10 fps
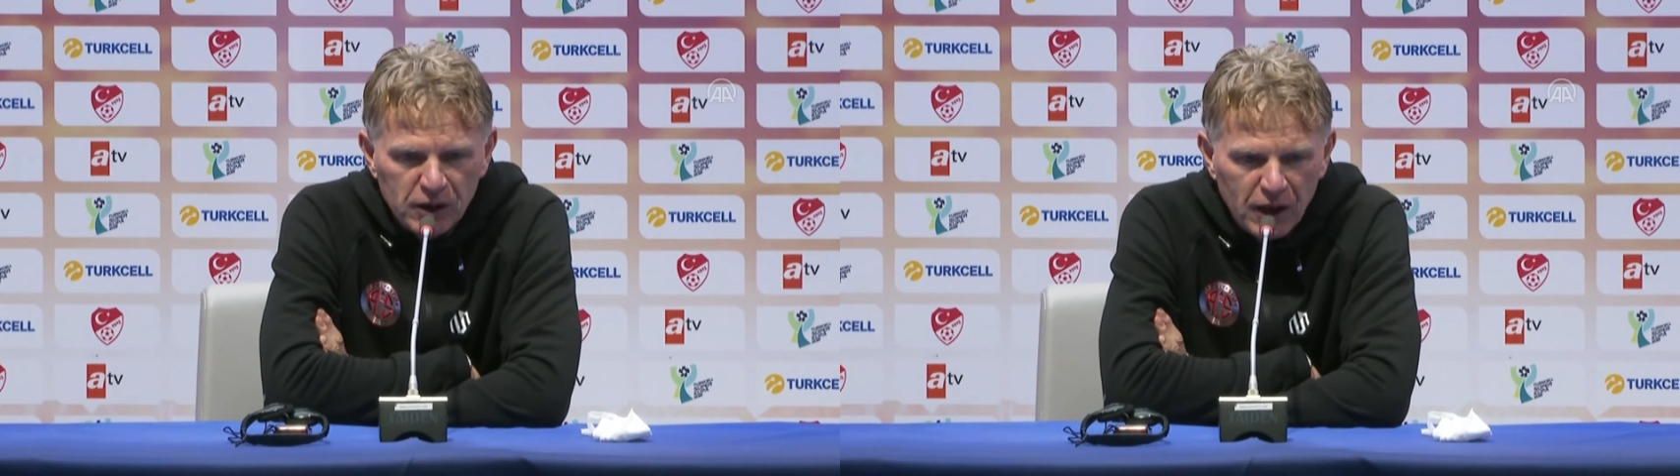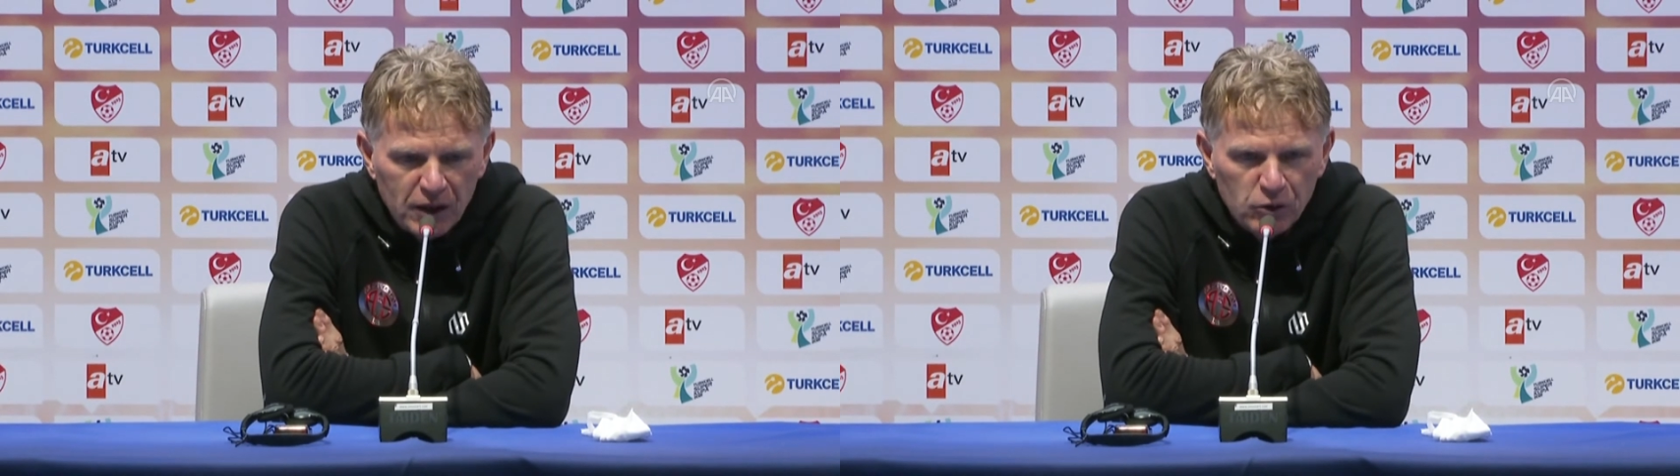
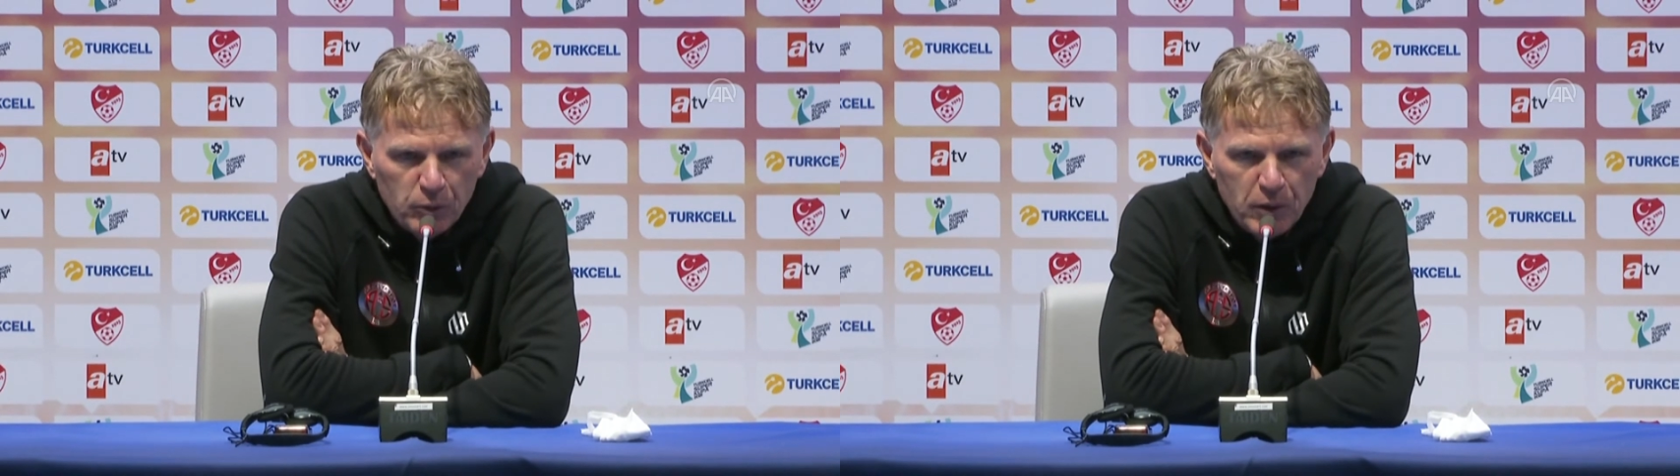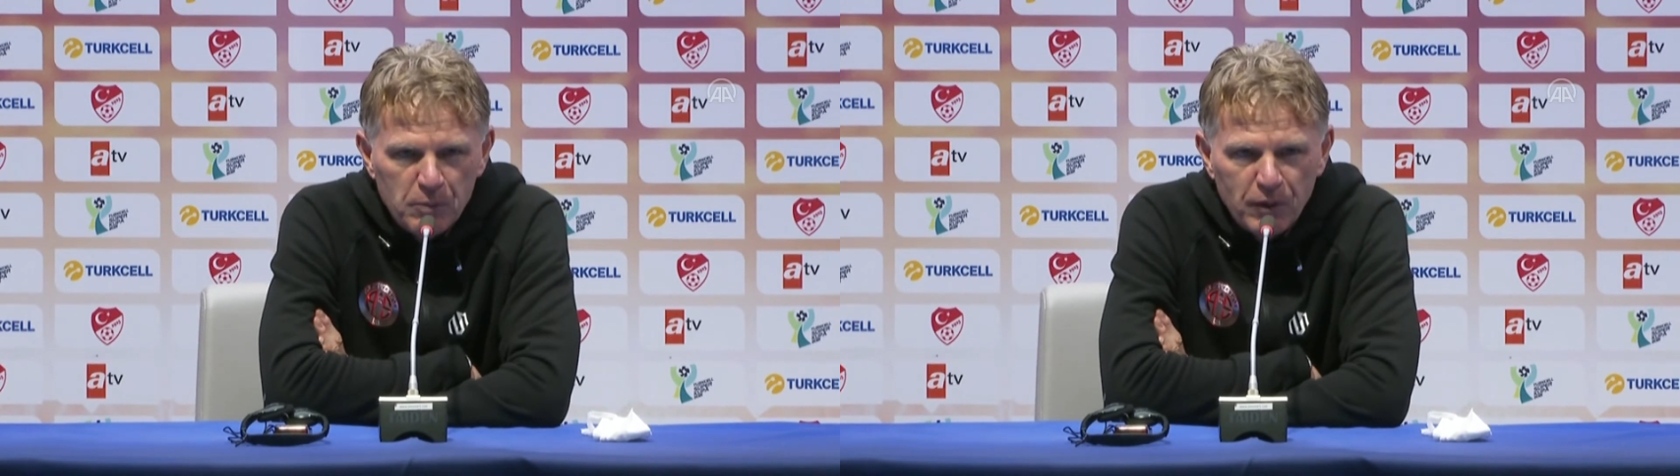and to
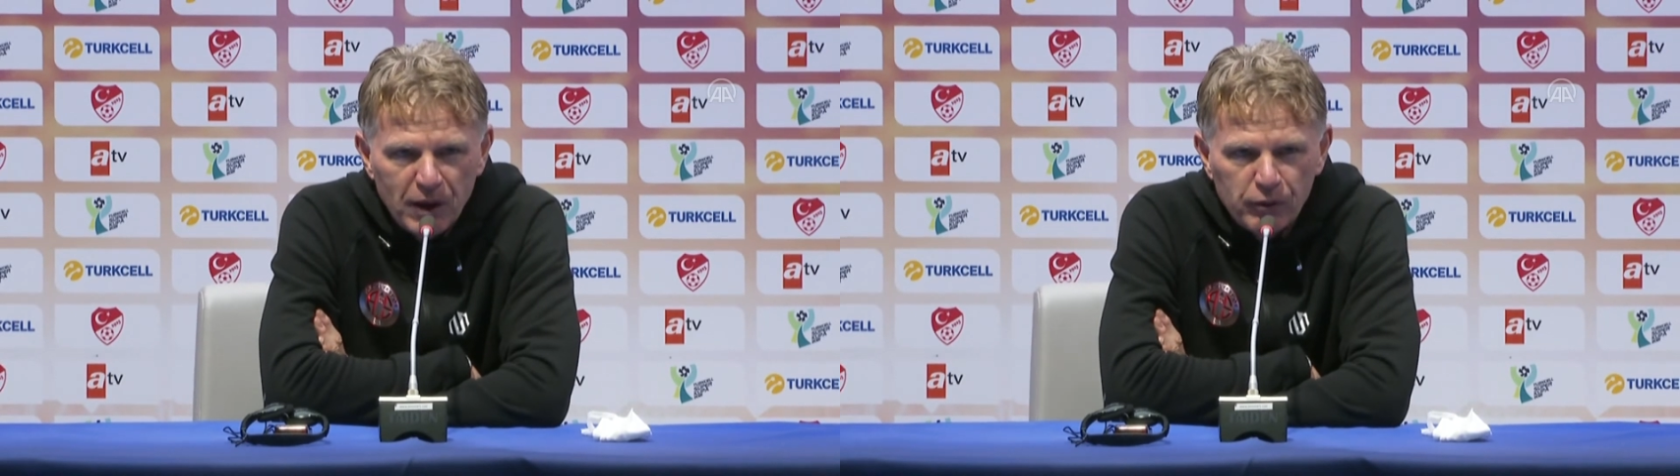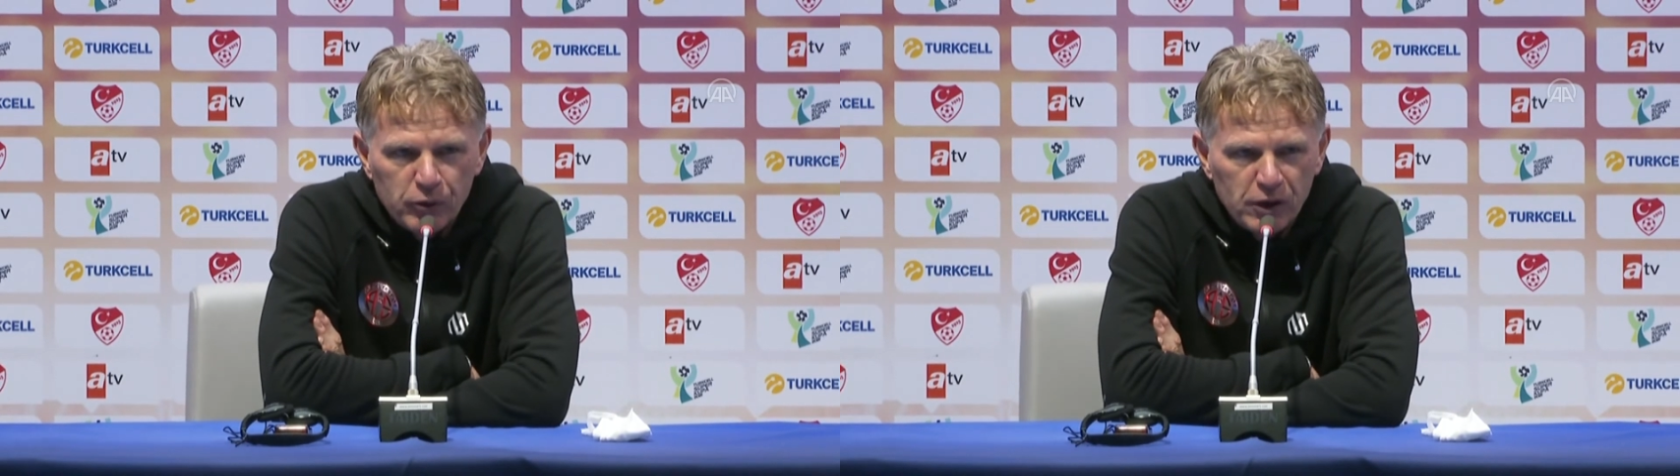
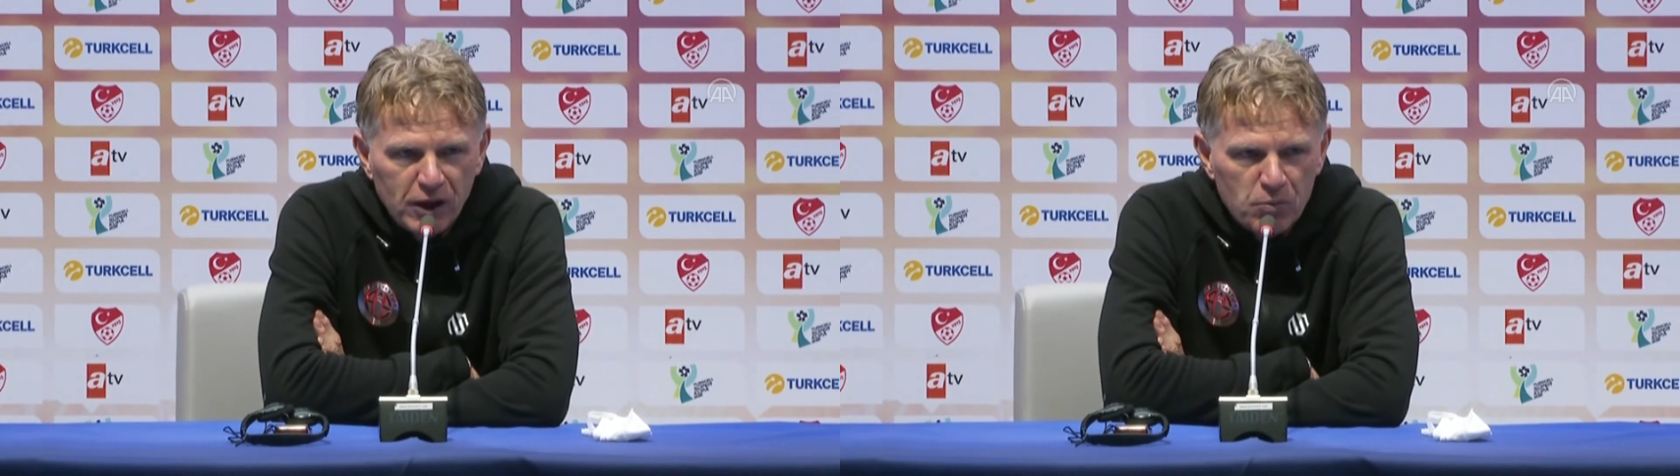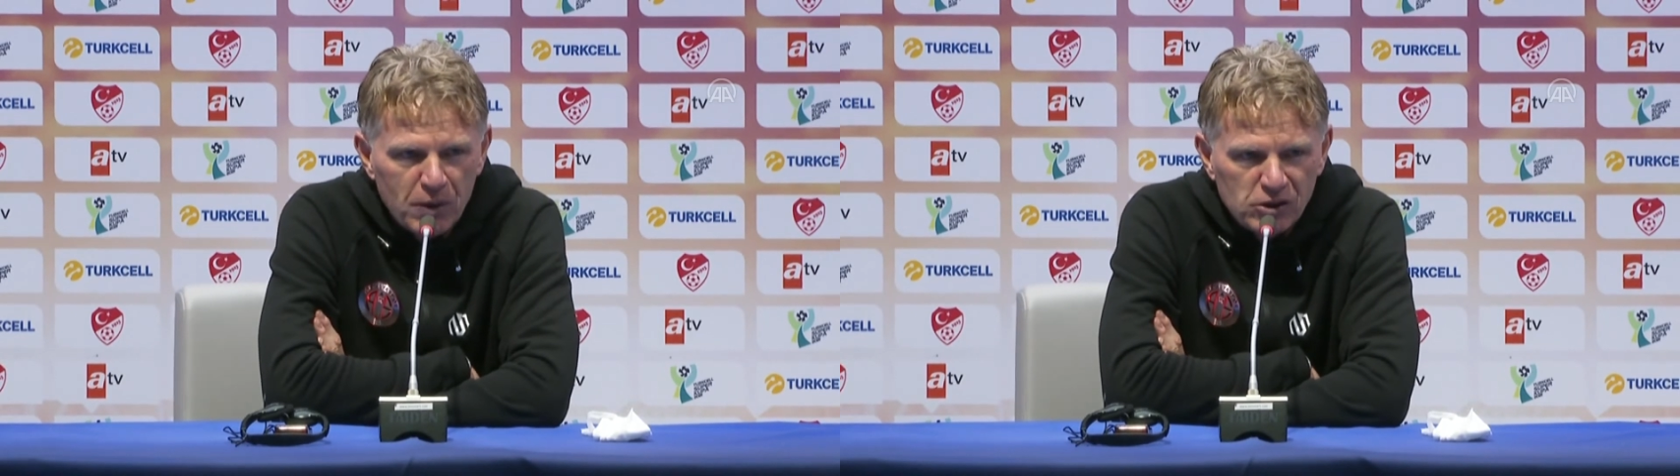prepare for
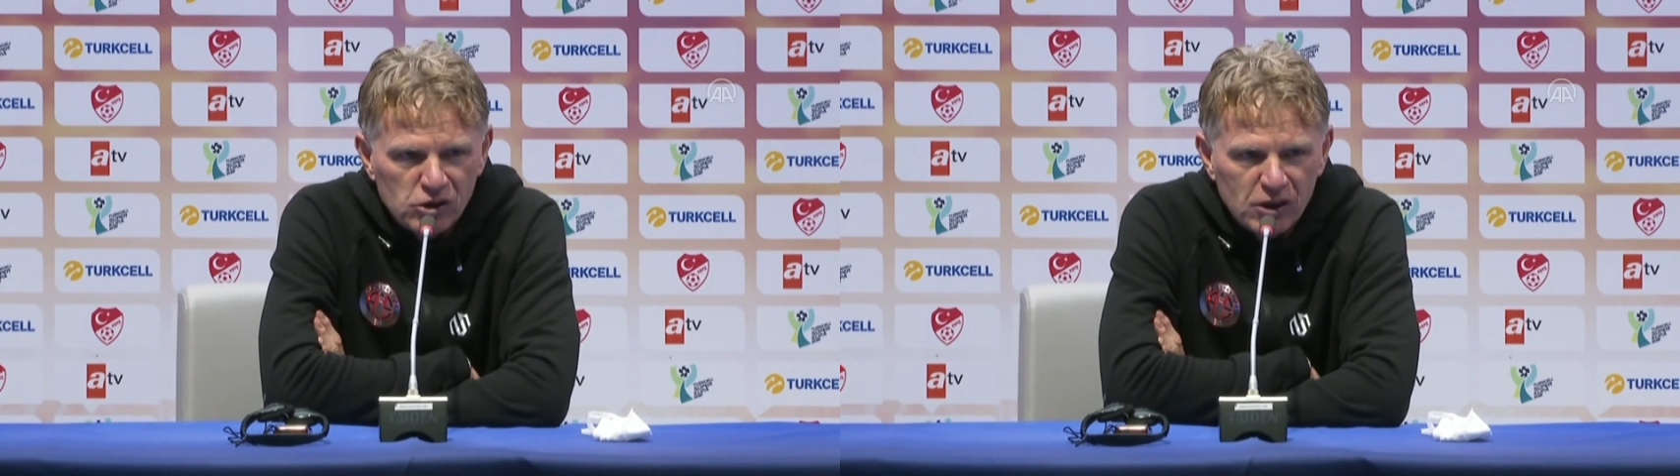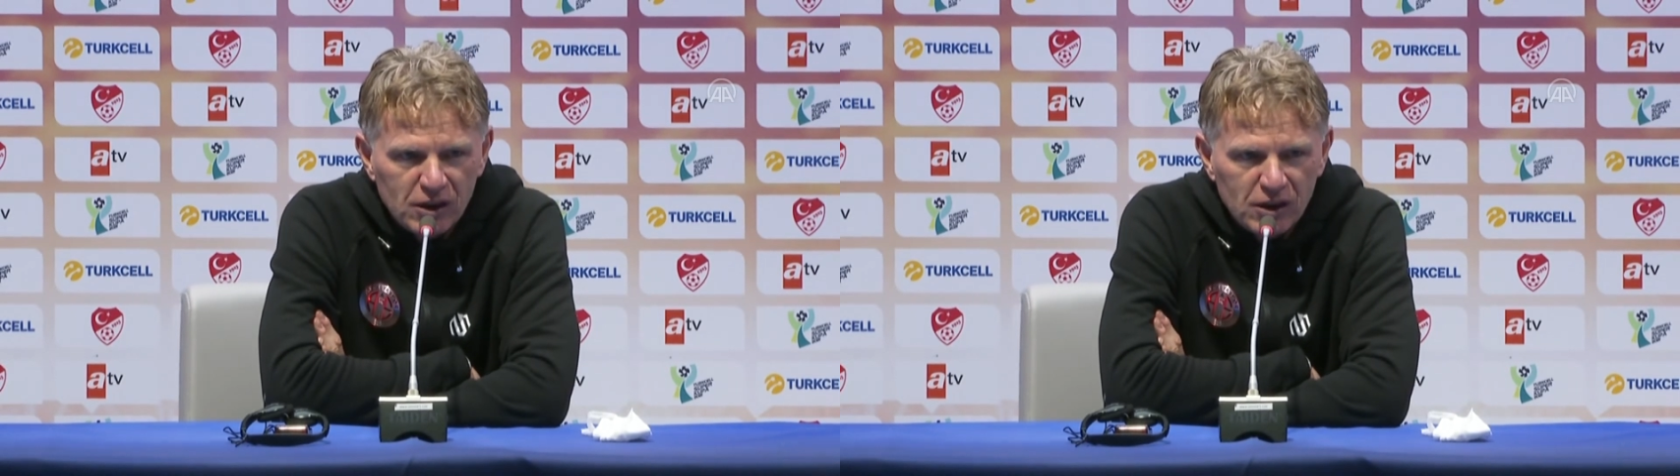next match.